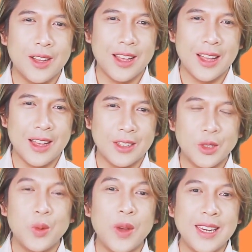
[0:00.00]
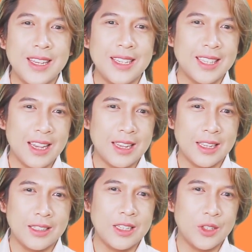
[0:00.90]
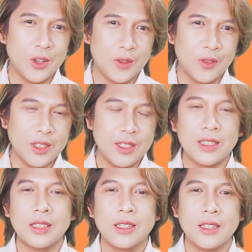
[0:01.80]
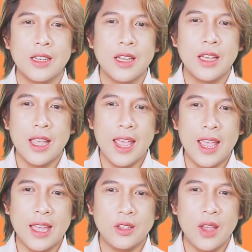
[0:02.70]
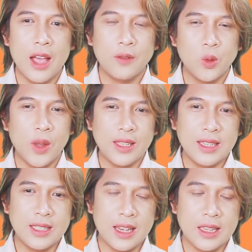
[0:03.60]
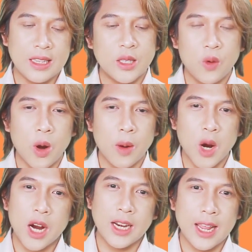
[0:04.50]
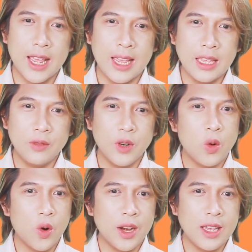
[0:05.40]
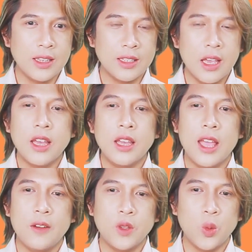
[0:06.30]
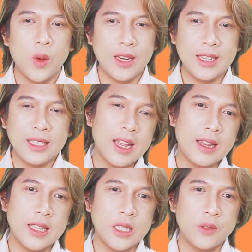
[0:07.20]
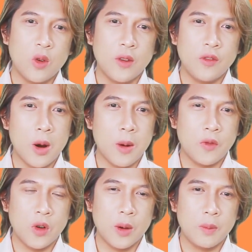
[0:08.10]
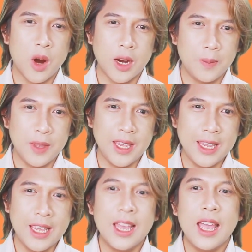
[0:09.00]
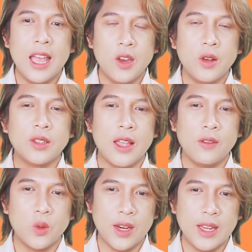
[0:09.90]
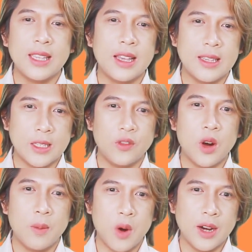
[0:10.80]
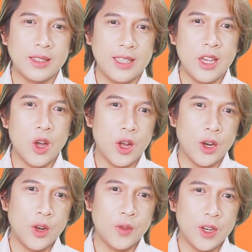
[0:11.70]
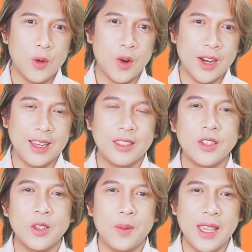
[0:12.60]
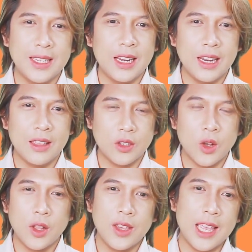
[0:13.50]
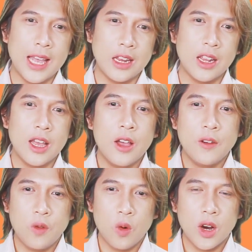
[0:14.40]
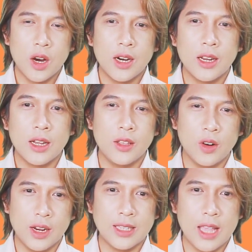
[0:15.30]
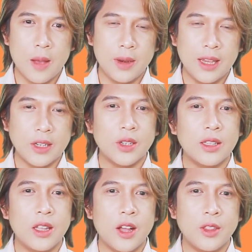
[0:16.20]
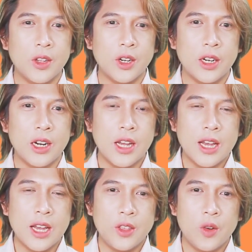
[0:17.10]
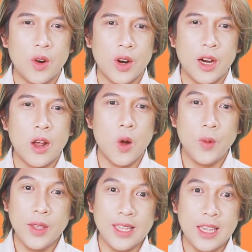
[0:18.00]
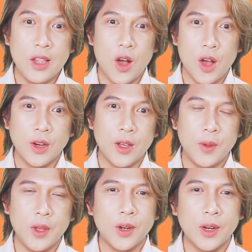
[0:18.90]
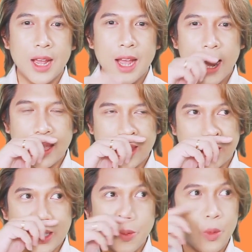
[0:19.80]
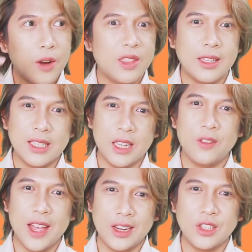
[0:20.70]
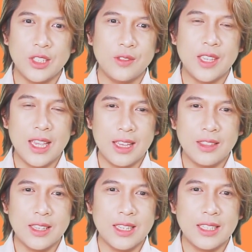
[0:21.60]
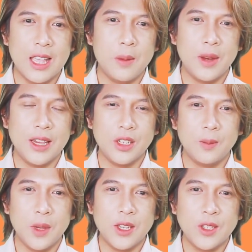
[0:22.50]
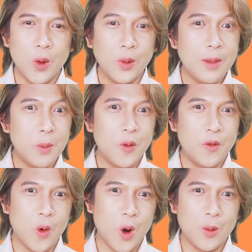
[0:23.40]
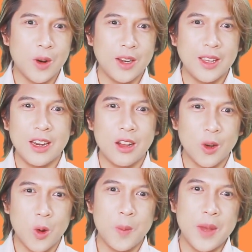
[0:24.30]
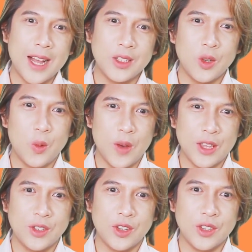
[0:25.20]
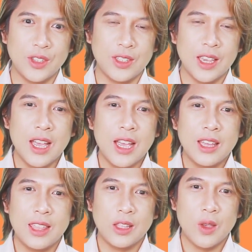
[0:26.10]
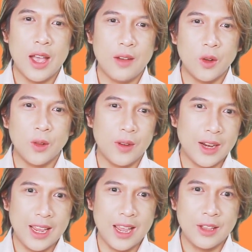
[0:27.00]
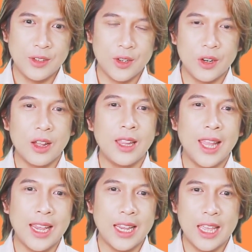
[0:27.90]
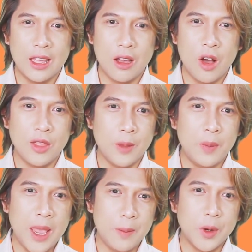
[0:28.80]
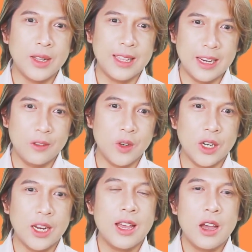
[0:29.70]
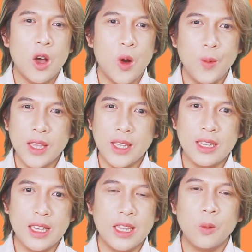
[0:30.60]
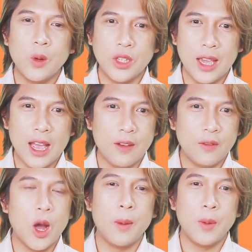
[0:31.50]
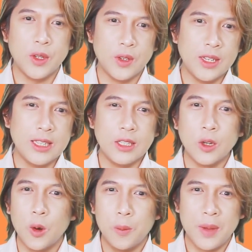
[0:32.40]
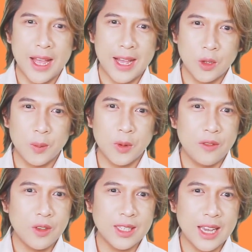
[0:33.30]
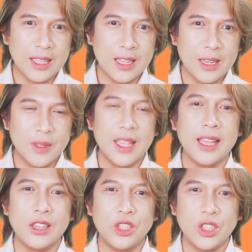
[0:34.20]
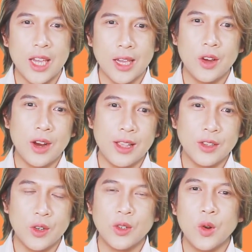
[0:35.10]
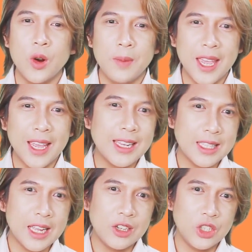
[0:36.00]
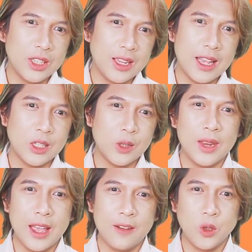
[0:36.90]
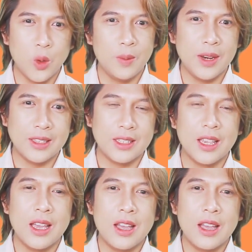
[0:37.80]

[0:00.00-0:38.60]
20-second intervals, and you have 20 seconds for part A recordings, you have 20 seconds for part B, and you also have 20 seconds for part C audio recordings. So basically, that's all you get for your examination under your OET on computer. I think that's one of the disadvantages of taking this examination because you only move forward. You cannot go back to questions that you have already answered, unlike on the paper delivered OET, in which you have the opportunity to go back to previous items and check your answers or make an intelligent guess when you have 2 minutes